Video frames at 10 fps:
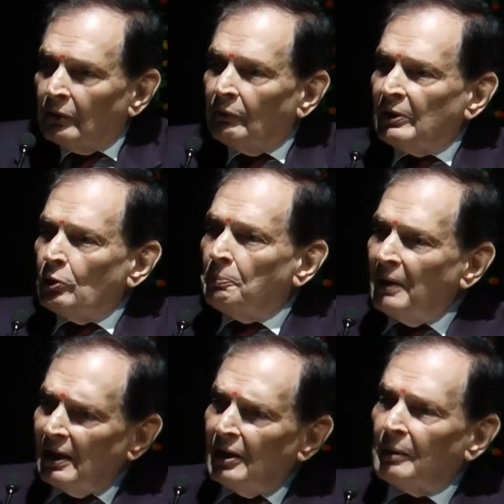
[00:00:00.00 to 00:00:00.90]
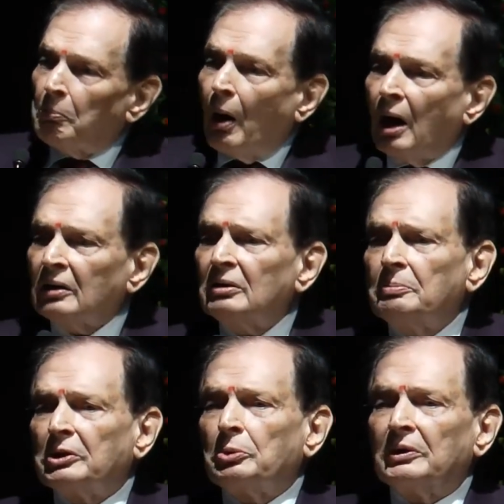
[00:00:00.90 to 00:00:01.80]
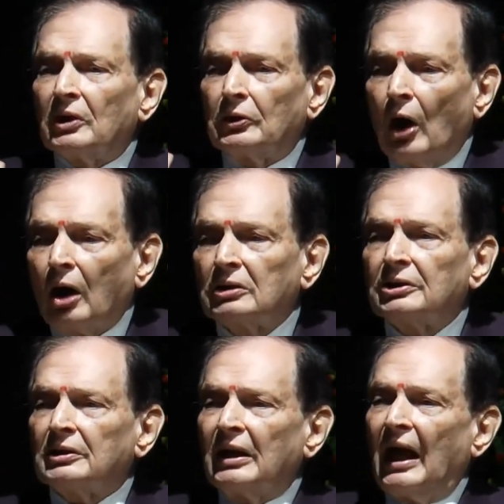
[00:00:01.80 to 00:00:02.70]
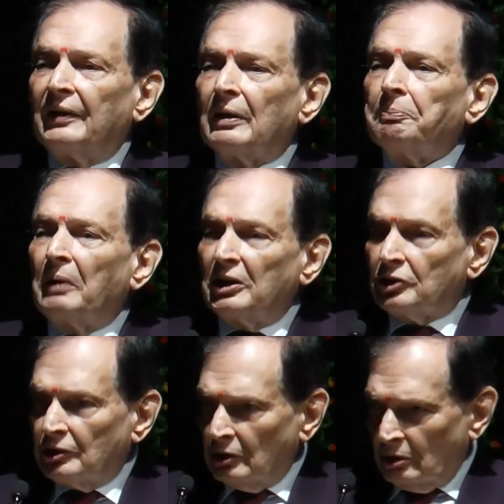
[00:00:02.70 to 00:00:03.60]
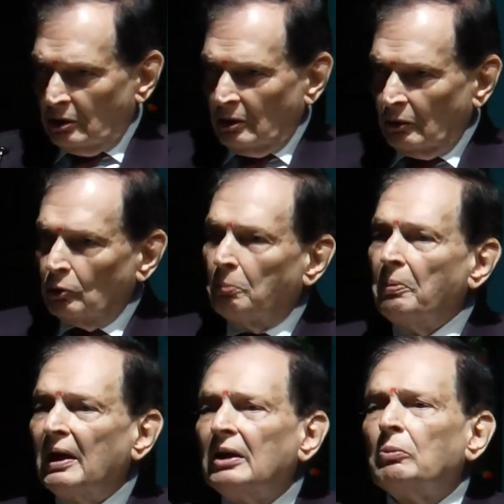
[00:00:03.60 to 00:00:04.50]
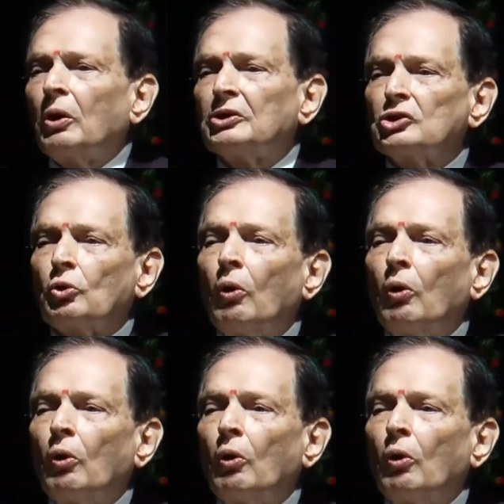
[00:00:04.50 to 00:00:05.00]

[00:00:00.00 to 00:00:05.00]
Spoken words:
When you build a bond between the doctor and the patient, you build what is